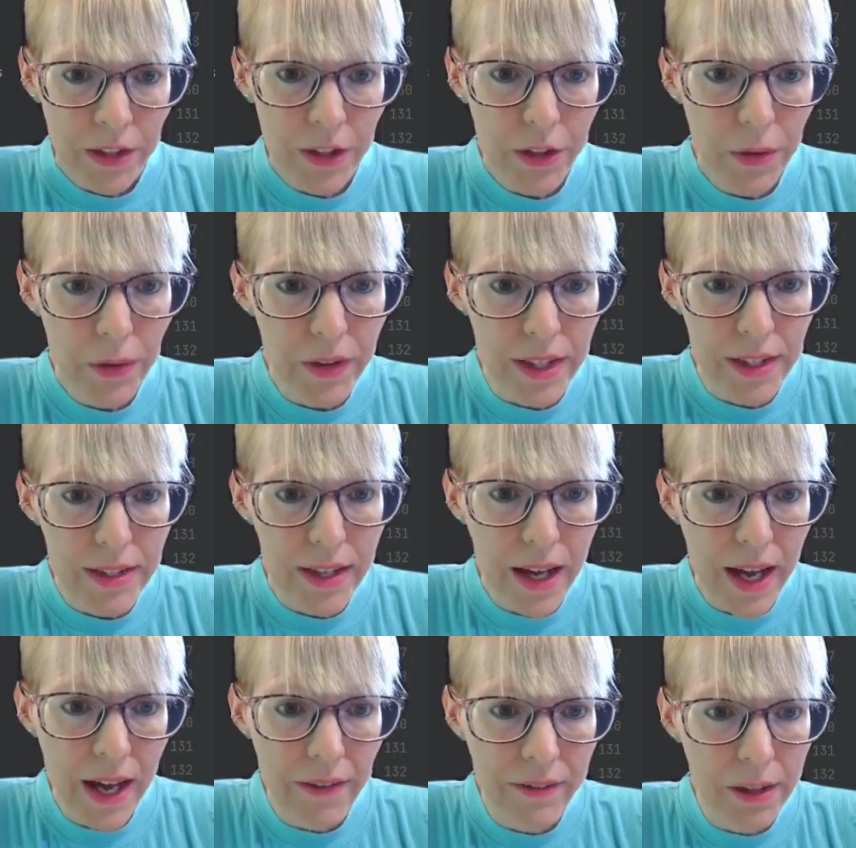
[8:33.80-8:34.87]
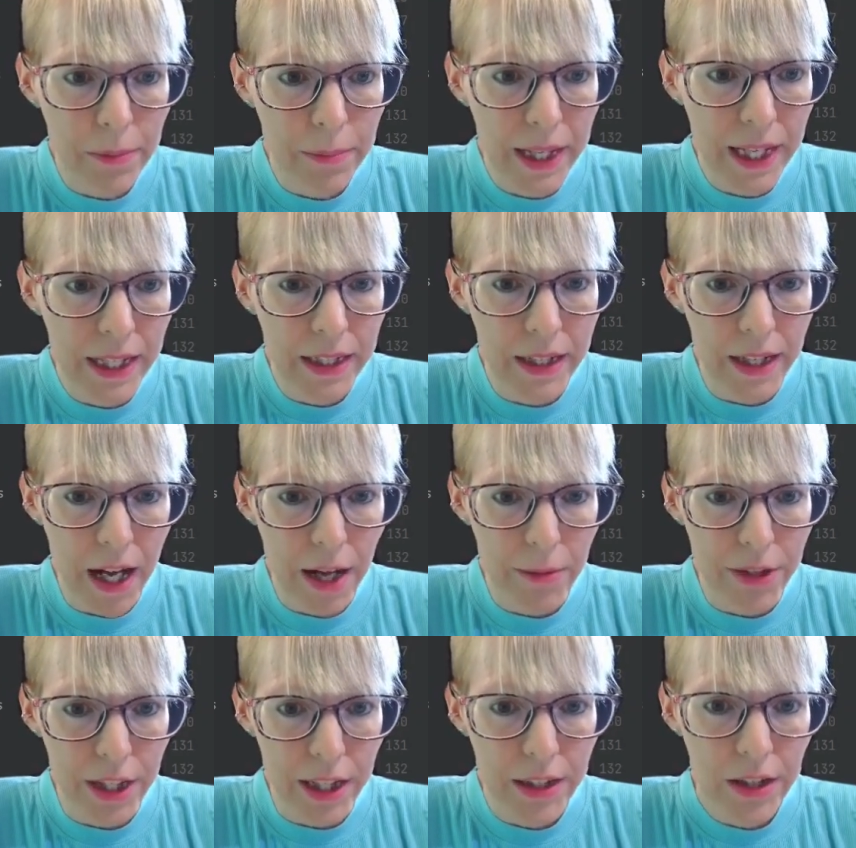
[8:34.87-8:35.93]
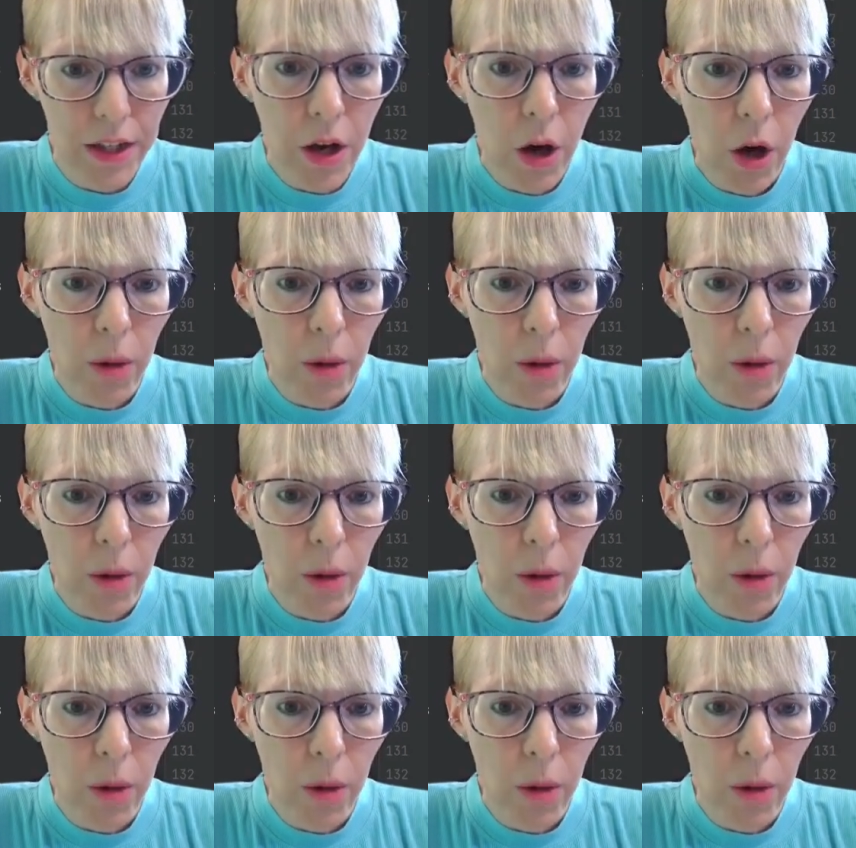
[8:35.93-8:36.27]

To do this, I have a companion object